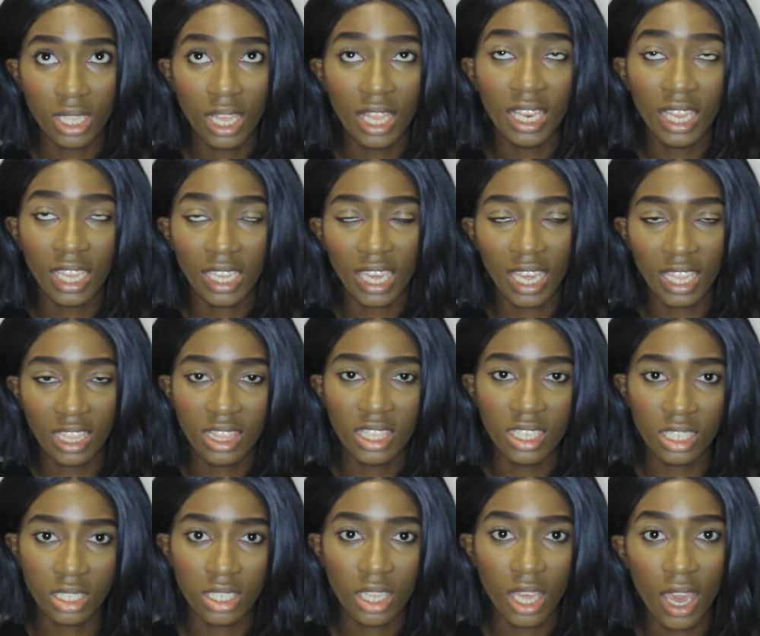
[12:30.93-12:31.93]
like at
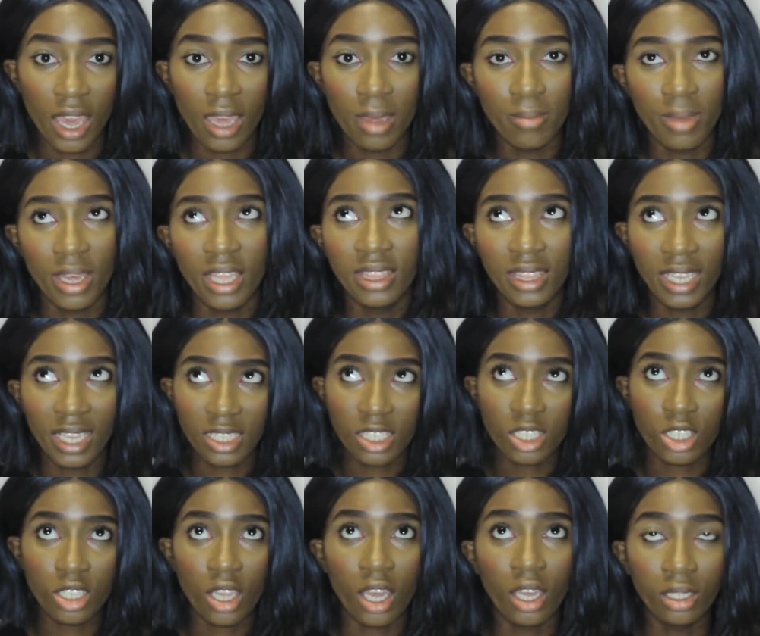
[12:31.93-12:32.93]
this time, and
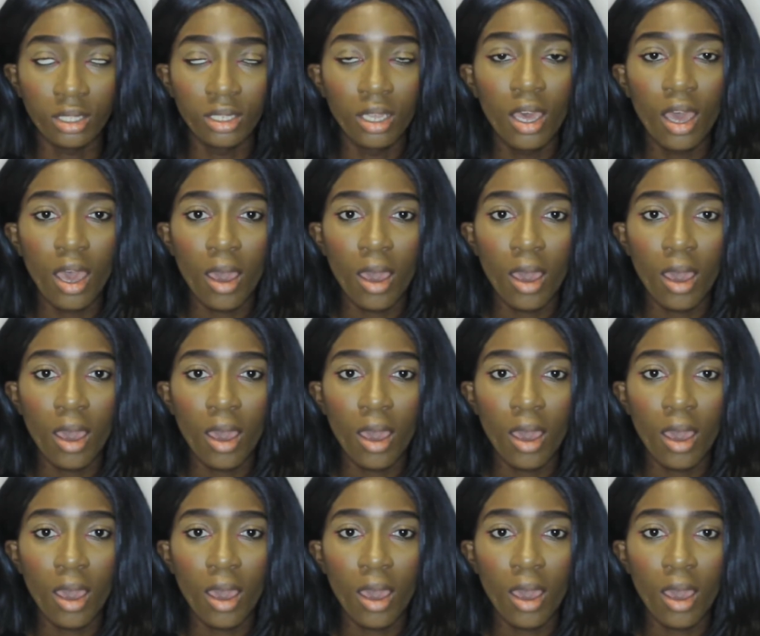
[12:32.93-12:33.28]
that's done.